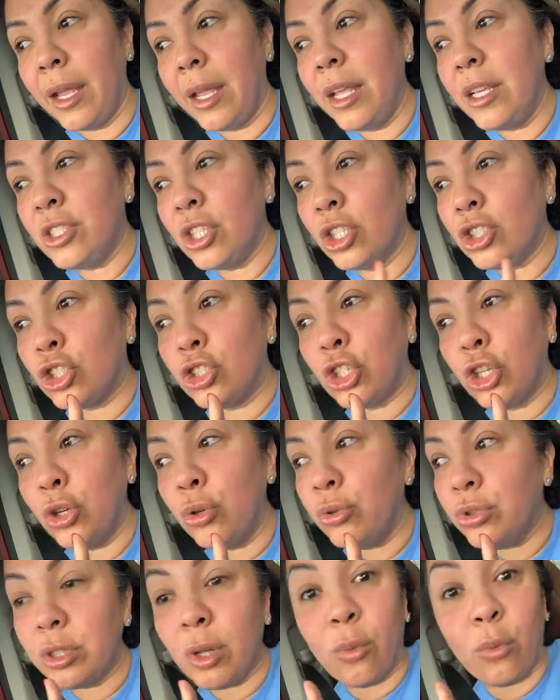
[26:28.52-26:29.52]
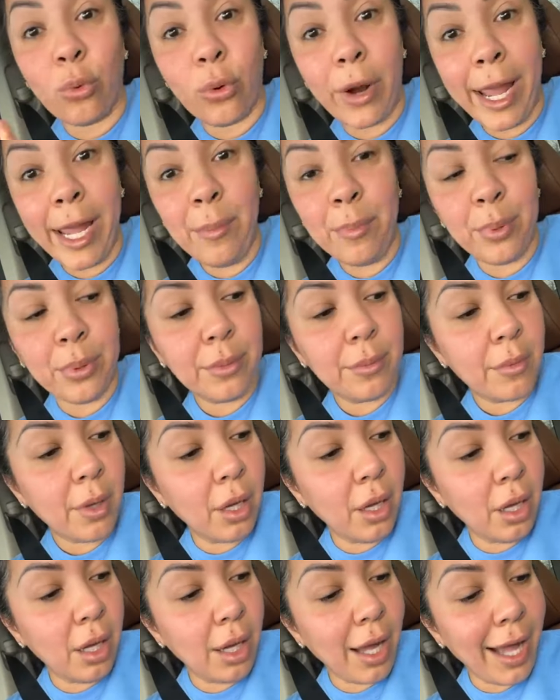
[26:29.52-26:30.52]
and he's accused of rape.
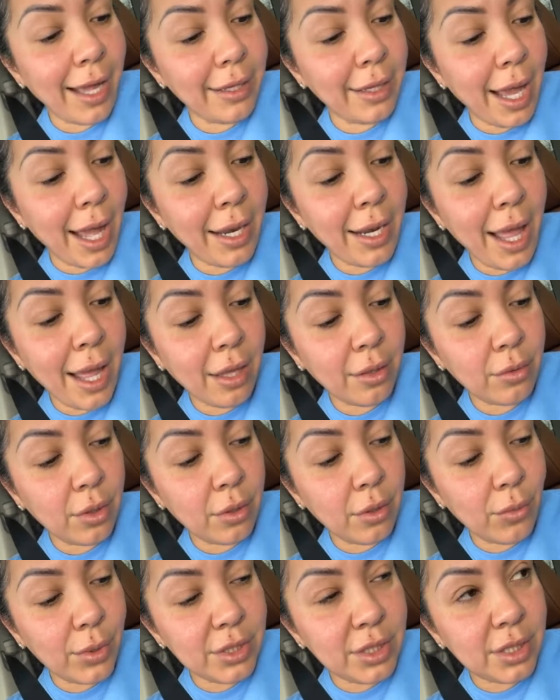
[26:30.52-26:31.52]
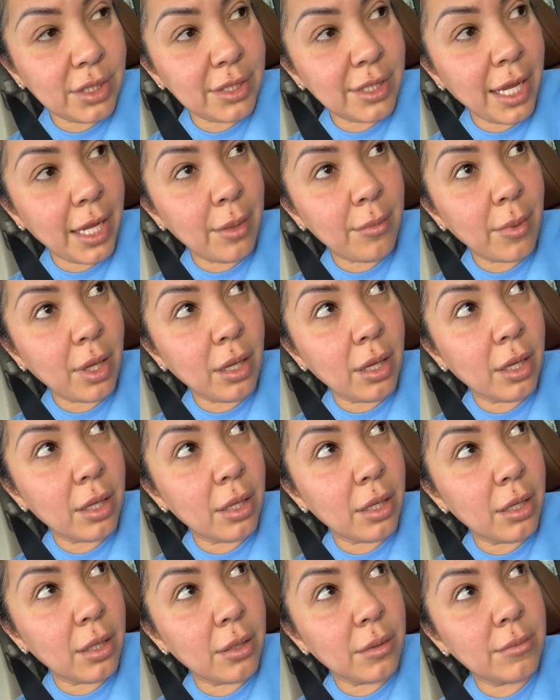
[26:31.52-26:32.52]
Ayala, what's his name?
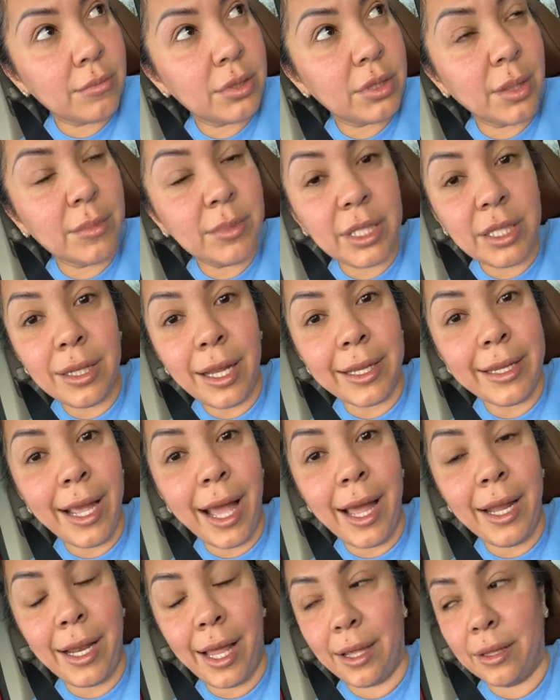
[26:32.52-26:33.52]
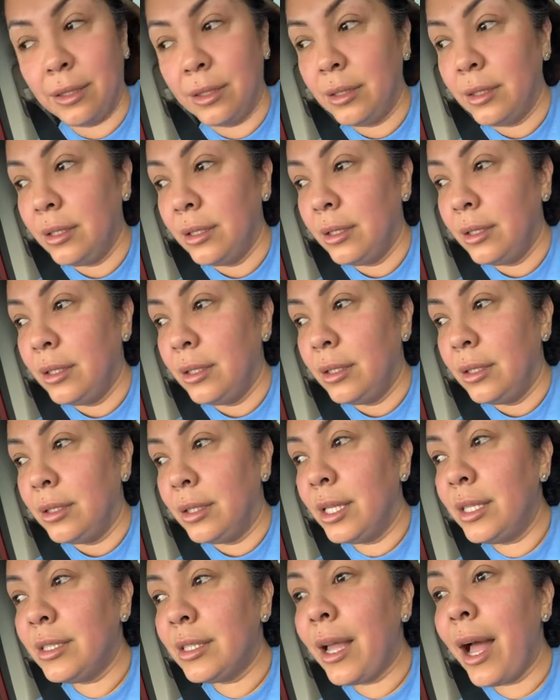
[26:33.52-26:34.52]
Something Ayala.
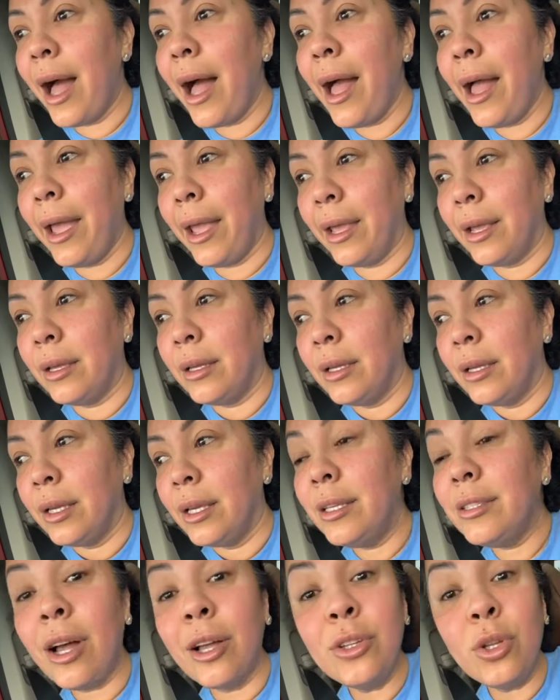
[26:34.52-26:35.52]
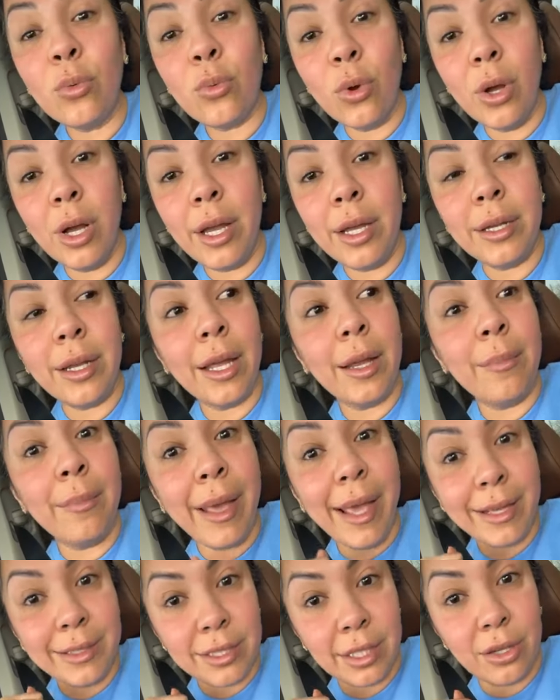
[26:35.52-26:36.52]
This guy, he's on the run
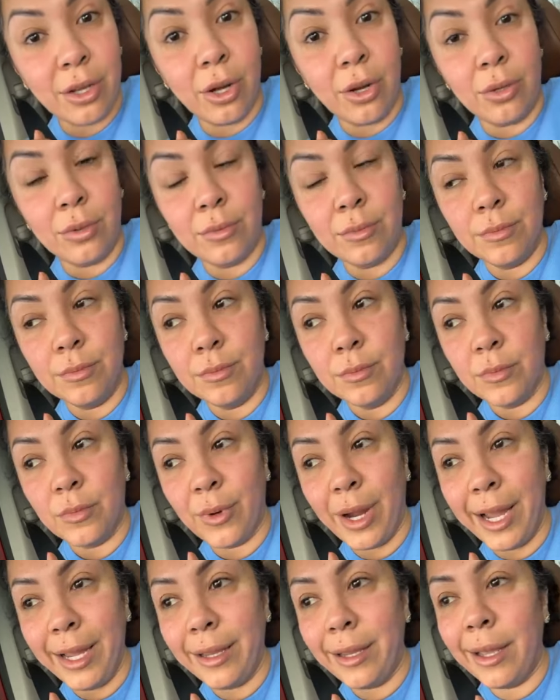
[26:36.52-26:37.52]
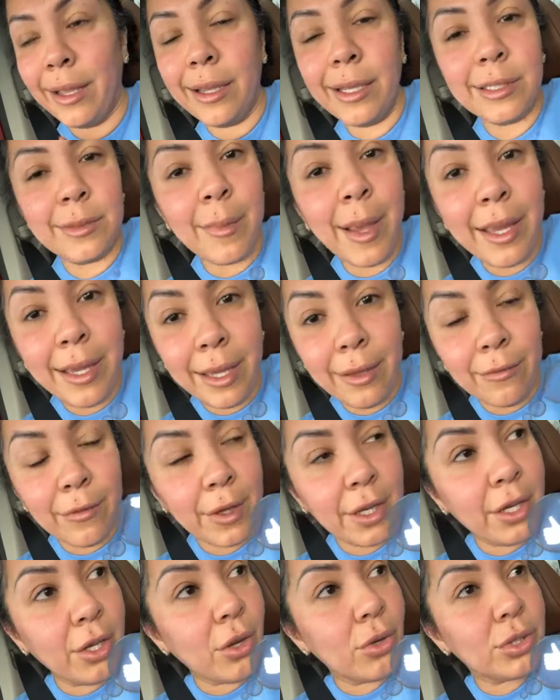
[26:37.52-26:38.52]
in Mexico, right? And he's
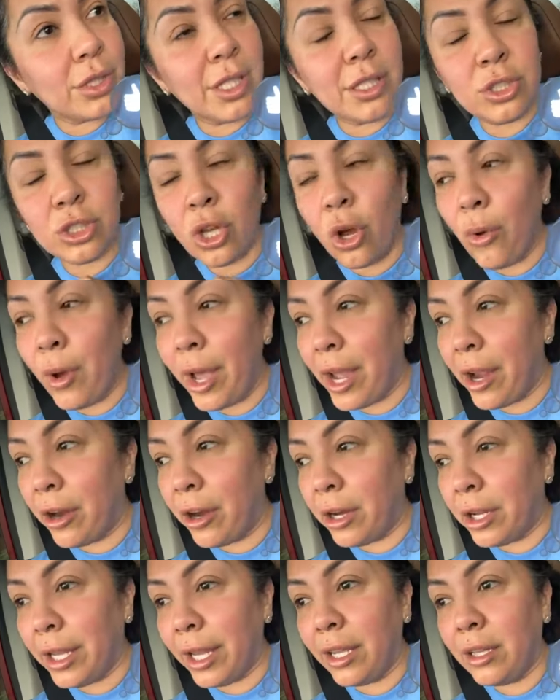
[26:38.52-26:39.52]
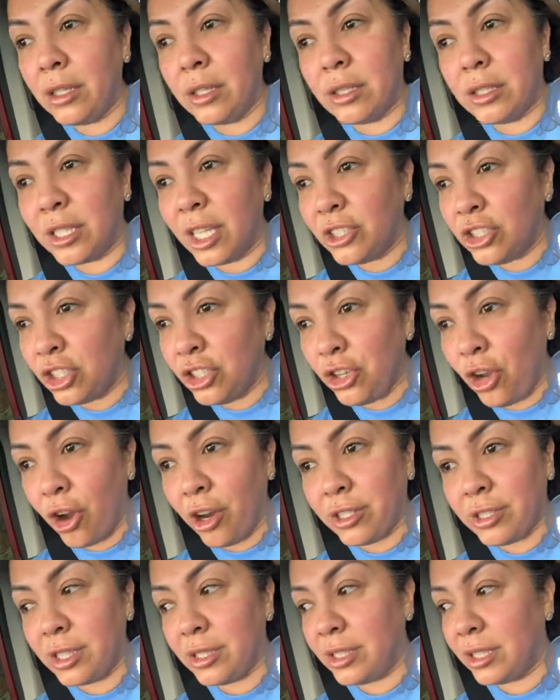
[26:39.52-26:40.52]
making videos. He's so arrogant, such a
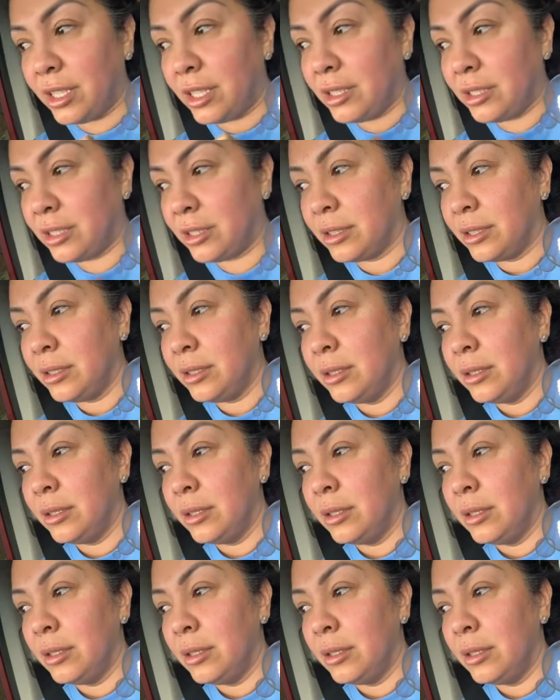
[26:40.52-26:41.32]
narcissist.